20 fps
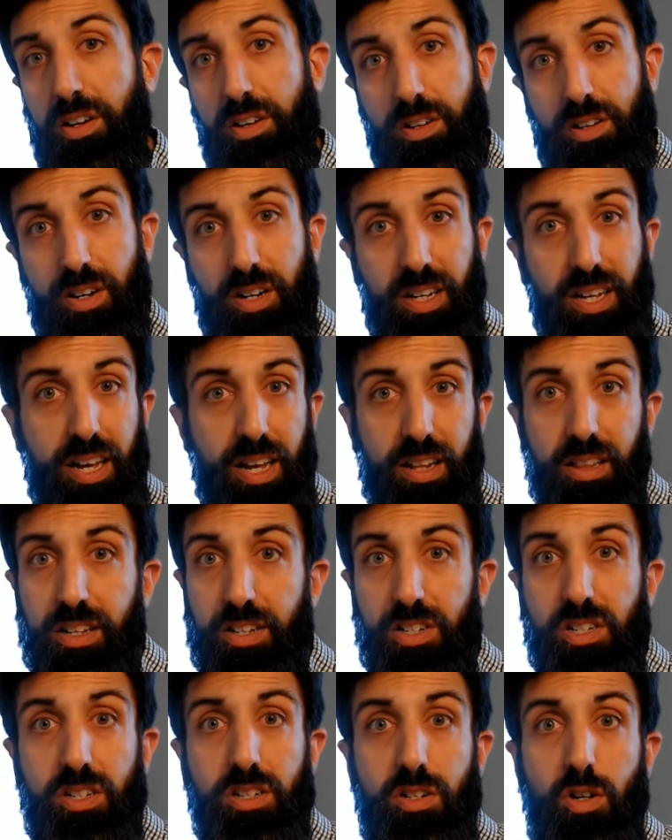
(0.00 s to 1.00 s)
And again,
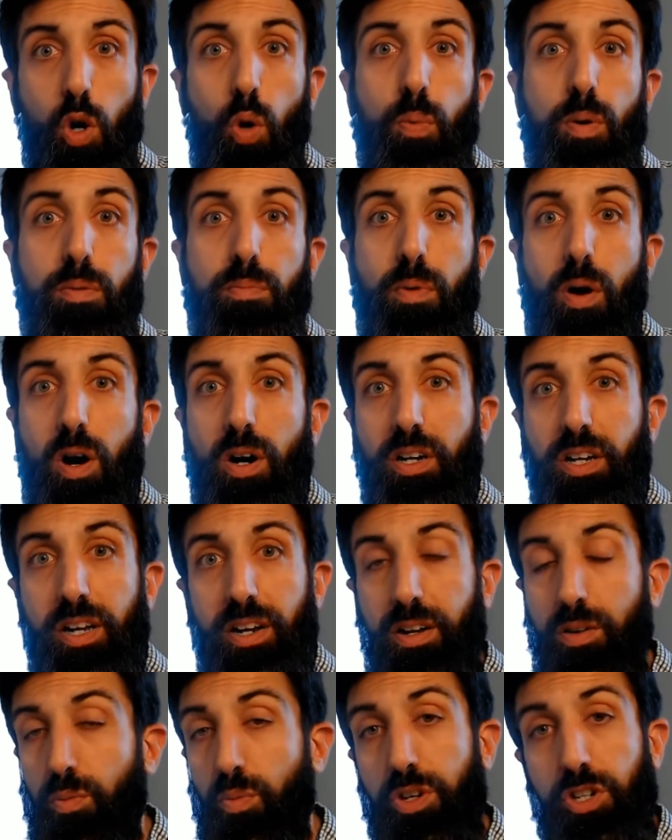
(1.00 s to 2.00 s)
this is an open market,
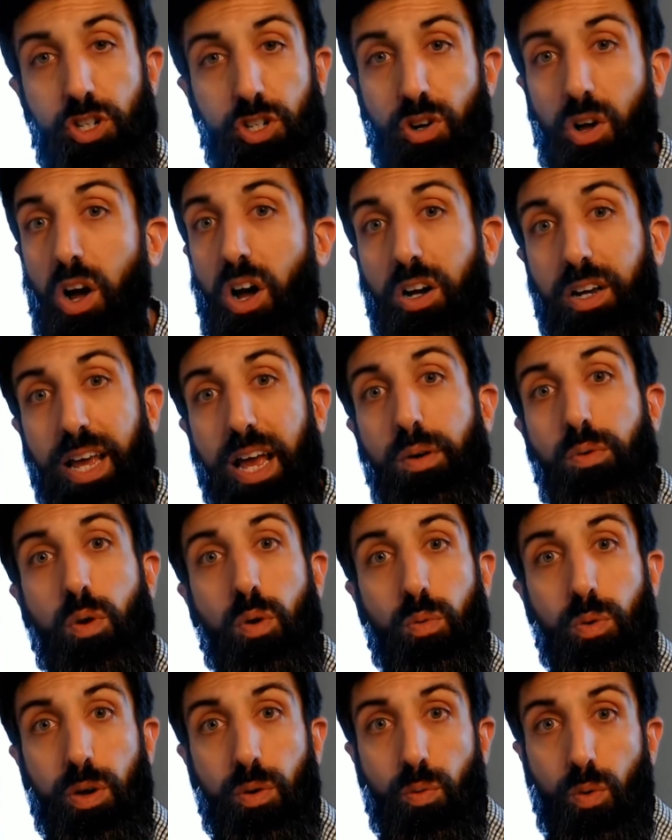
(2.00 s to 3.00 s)
and we should all get what
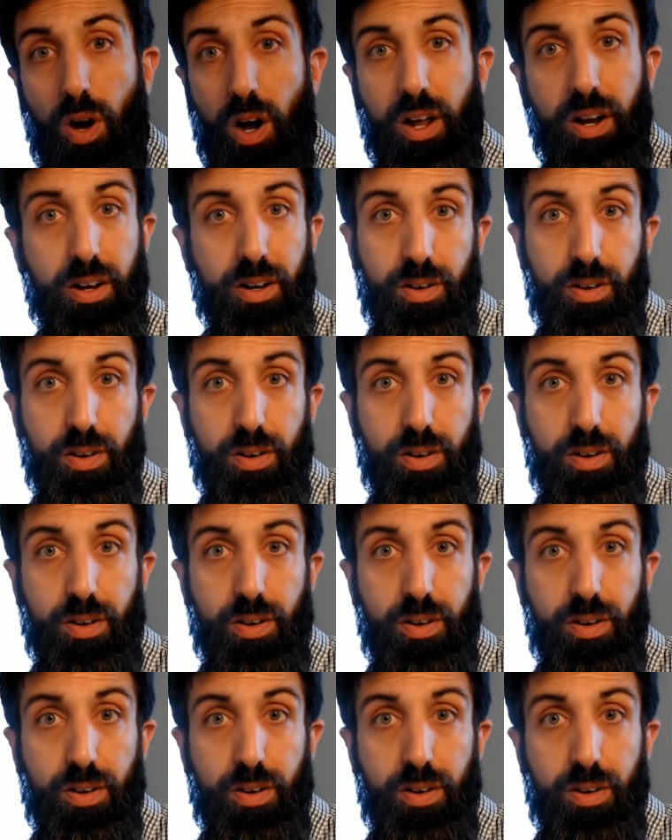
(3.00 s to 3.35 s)
we want,